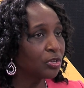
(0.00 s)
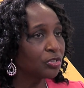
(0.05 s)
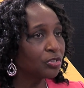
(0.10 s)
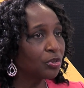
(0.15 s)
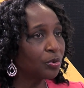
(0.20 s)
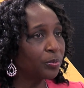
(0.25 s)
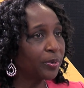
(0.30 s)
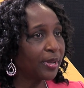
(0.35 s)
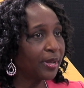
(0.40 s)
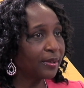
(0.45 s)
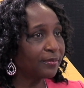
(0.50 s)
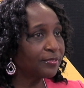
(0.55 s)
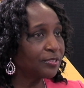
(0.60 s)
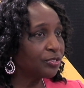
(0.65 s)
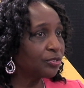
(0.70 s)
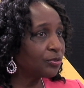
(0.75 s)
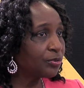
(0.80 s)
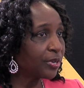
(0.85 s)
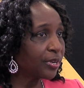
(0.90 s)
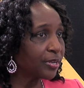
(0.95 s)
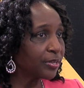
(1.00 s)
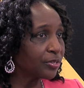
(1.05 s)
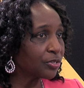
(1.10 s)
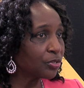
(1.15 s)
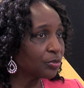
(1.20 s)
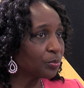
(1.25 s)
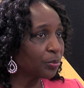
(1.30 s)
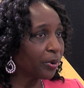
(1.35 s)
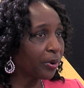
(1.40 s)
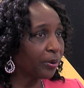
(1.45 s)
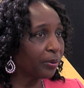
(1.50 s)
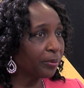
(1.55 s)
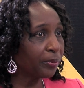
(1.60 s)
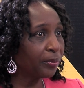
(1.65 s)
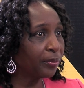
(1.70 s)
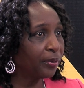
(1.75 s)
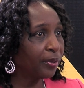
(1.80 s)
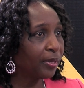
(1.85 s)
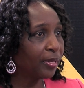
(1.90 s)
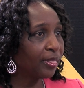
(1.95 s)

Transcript: So we have students where